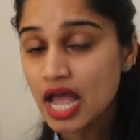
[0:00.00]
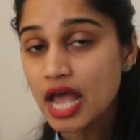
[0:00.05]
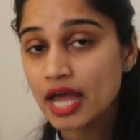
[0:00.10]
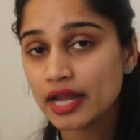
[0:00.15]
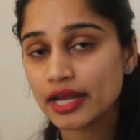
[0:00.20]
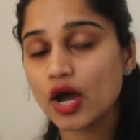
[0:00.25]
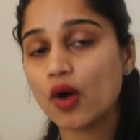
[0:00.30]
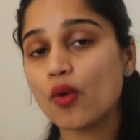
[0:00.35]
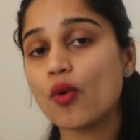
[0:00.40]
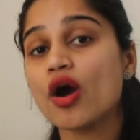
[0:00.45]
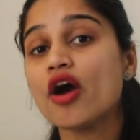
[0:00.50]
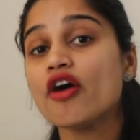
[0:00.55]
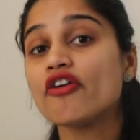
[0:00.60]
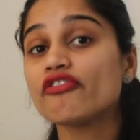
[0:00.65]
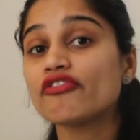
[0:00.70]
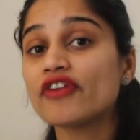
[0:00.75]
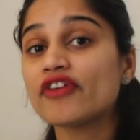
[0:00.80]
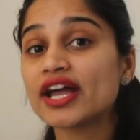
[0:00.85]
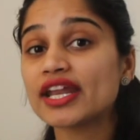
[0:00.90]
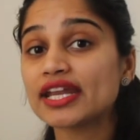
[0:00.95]
Now,
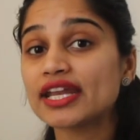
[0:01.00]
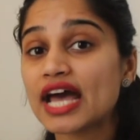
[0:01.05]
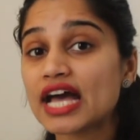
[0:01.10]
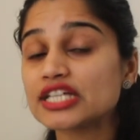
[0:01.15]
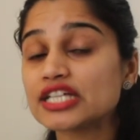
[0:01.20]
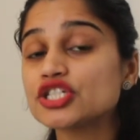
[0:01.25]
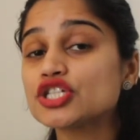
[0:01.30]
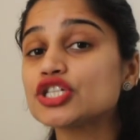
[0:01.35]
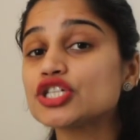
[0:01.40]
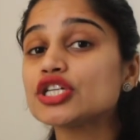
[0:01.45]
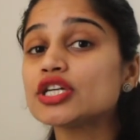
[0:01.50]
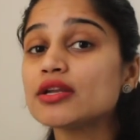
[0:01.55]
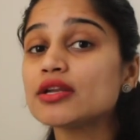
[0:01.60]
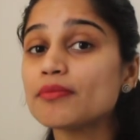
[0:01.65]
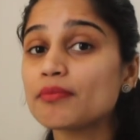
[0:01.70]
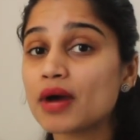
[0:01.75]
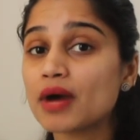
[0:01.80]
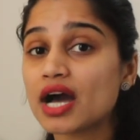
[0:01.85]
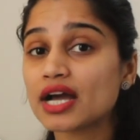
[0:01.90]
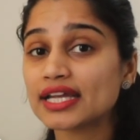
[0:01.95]
financial
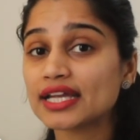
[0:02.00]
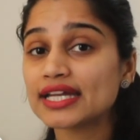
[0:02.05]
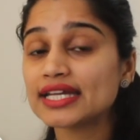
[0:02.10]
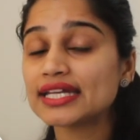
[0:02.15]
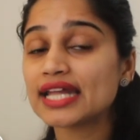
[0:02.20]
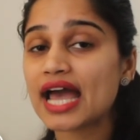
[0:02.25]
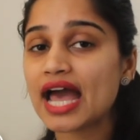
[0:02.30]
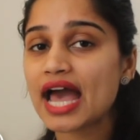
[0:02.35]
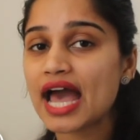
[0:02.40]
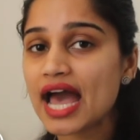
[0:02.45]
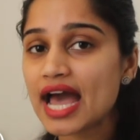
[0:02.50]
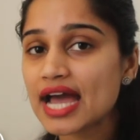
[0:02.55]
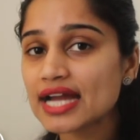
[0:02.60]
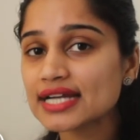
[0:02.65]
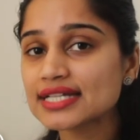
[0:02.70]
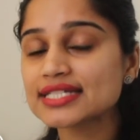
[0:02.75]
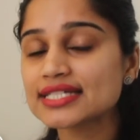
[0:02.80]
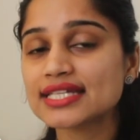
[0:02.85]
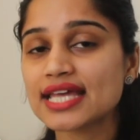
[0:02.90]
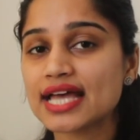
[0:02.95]
market
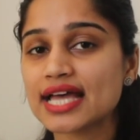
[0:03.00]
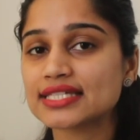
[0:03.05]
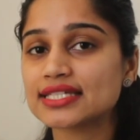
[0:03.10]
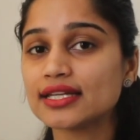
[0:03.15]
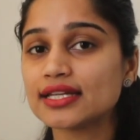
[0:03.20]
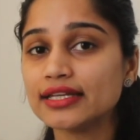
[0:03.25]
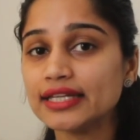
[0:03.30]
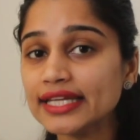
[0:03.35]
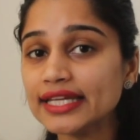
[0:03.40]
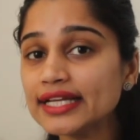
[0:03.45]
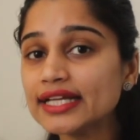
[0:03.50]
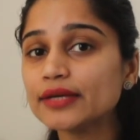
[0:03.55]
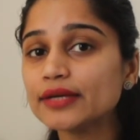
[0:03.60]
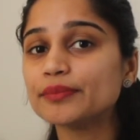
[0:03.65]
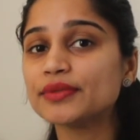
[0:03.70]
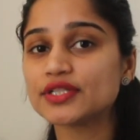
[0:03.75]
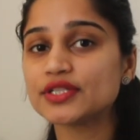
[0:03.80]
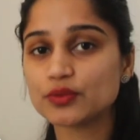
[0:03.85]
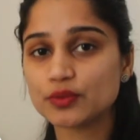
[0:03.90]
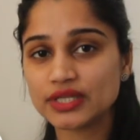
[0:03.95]
acts as a link
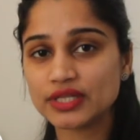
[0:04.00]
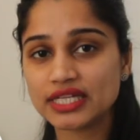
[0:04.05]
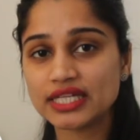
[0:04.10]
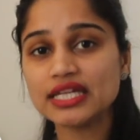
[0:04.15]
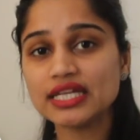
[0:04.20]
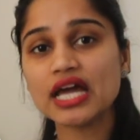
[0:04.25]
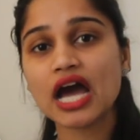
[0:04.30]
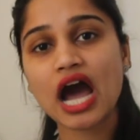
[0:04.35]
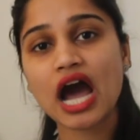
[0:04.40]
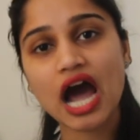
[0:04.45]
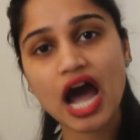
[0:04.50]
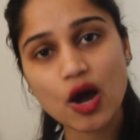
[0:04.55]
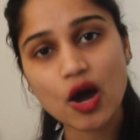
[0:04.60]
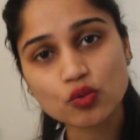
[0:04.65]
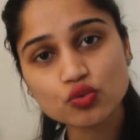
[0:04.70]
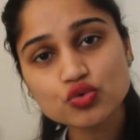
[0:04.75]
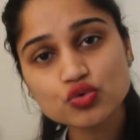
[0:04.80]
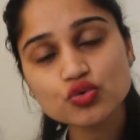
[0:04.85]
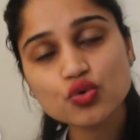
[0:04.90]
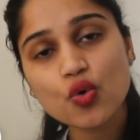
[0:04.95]
between
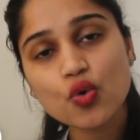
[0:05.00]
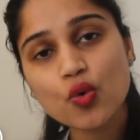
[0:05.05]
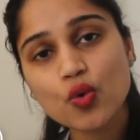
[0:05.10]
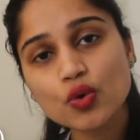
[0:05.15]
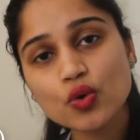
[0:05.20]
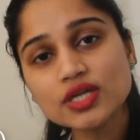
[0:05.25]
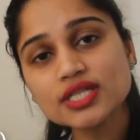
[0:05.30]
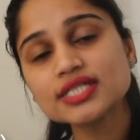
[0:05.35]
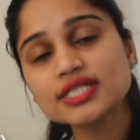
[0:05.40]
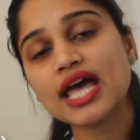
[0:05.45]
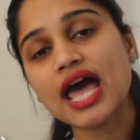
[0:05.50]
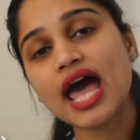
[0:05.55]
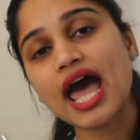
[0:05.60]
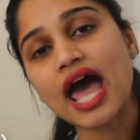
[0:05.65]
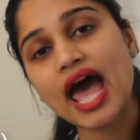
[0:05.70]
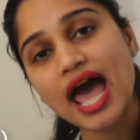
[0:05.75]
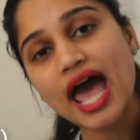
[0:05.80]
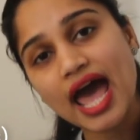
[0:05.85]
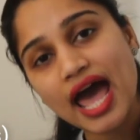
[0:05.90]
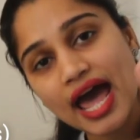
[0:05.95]
households
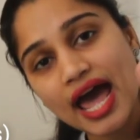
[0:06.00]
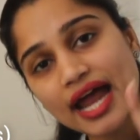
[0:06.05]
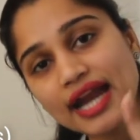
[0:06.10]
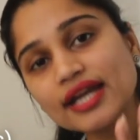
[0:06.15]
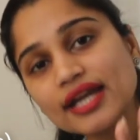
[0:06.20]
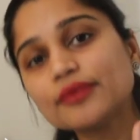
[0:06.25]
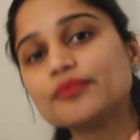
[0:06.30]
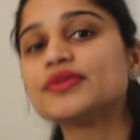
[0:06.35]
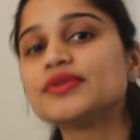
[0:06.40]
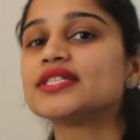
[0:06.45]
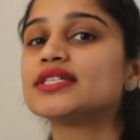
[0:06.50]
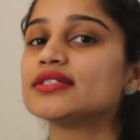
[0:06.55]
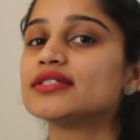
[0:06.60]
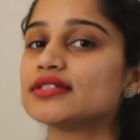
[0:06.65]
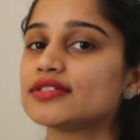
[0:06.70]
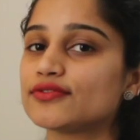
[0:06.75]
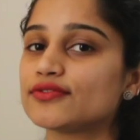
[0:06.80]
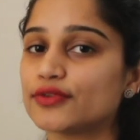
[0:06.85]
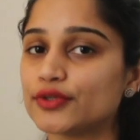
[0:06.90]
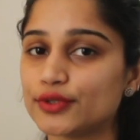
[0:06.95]
and business
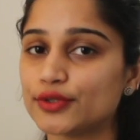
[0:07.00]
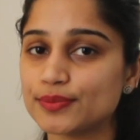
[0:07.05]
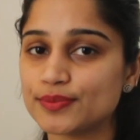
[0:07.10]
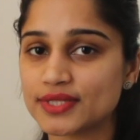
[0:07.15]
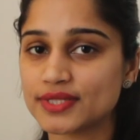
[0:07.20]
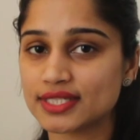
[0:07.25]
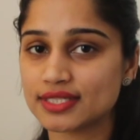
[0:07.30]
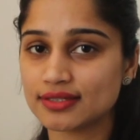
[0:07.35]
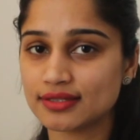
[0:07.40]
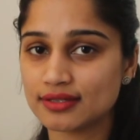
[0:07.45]
firms.